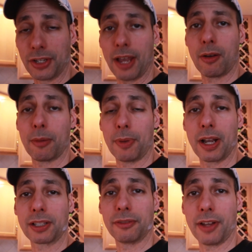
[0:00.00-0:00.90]
now our
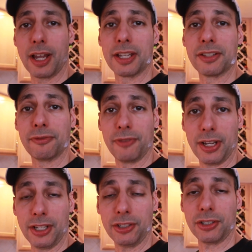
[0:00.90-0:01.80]
baklava is
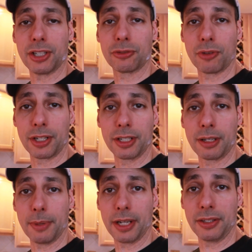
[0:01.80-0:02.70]
finished. It's ready to
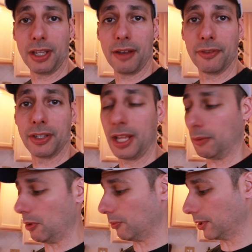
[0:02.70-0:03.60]
come out of the oven,
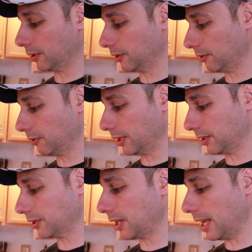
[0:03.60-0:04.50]
and what we're going to do
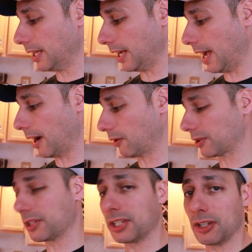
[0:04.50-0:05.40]
is take
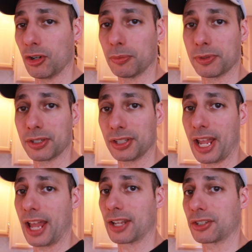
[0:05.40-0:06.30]
our syrup
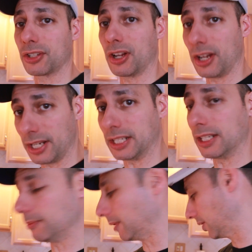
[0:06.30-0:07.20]
/
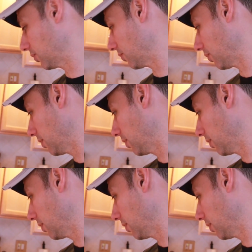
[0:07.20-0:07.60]
honey mixture.